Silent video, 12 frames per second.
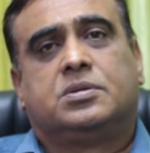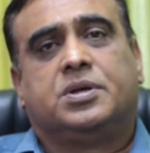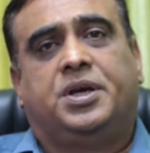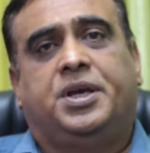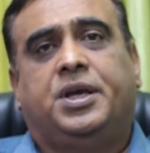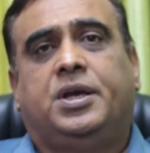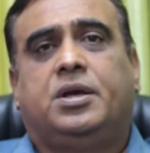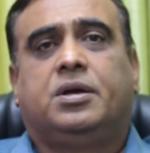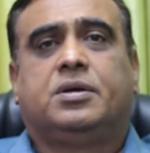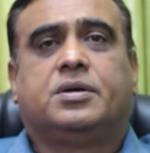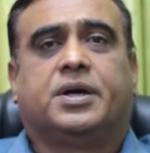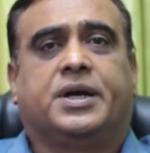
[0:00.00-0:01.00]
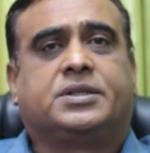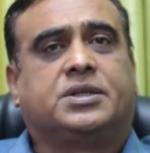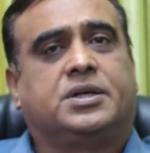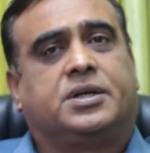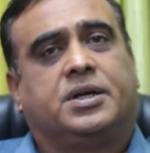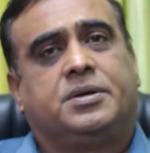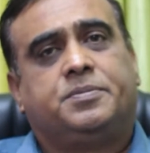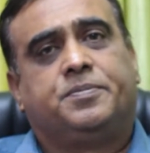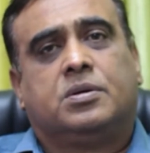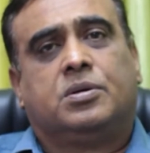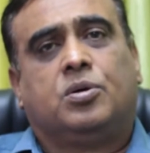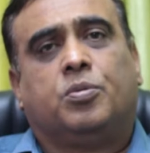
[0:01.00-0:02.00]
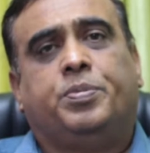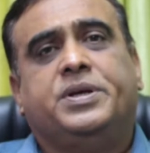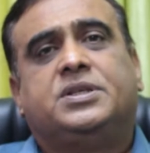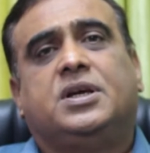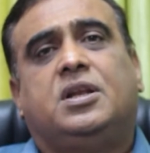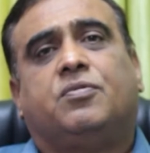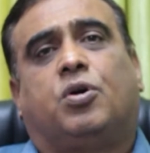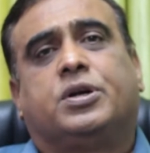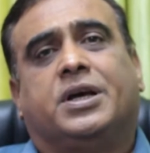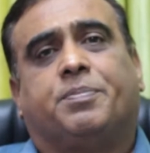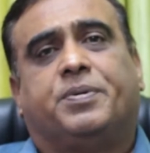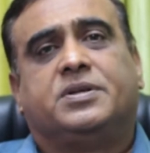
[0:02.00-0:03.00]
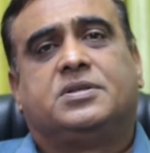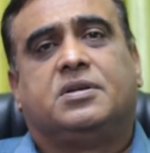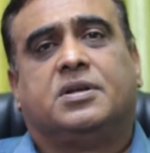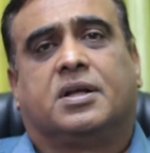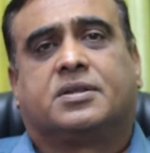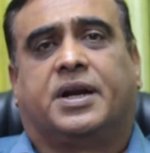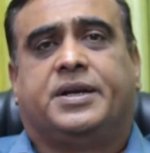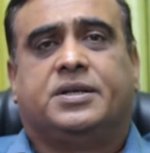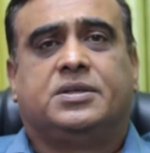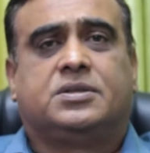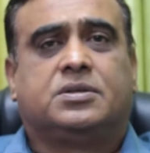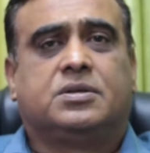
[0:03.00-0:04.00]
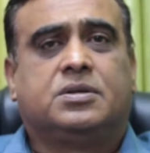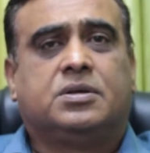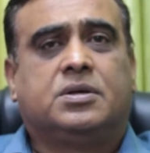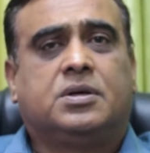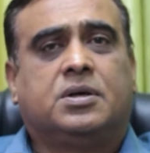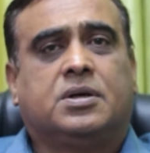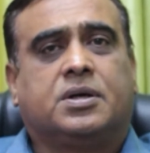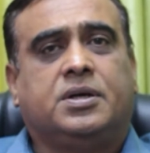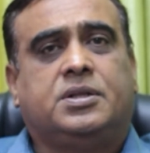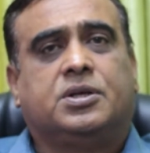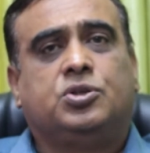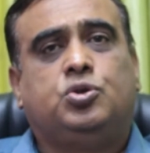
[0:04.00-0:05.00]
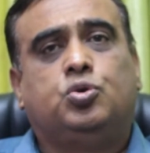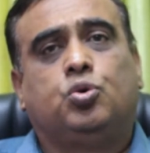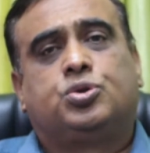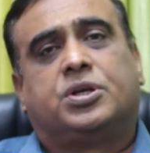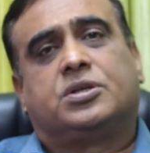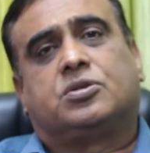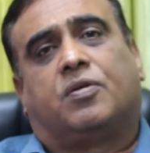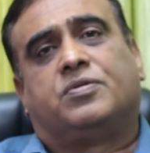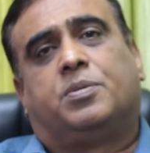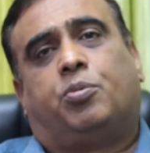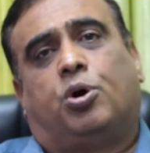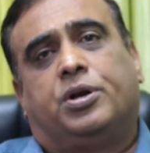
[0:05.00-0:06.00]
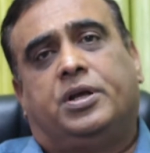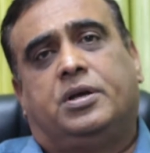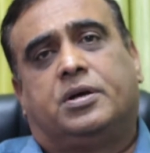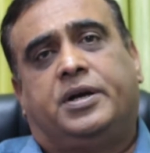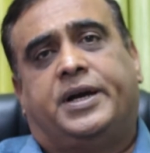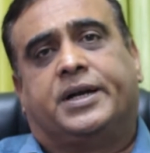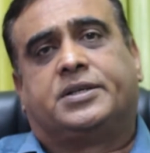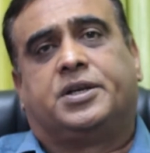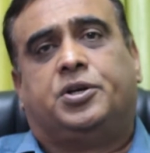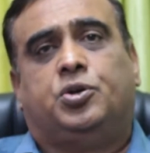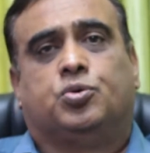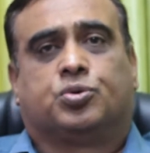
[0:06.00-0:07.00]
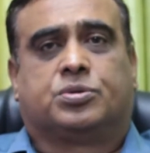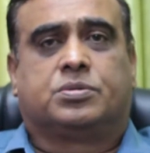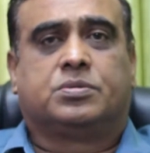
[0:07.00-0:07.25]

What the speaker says: ghee, etc. Now basically what happens in arthritis is the juices of the body get reduced,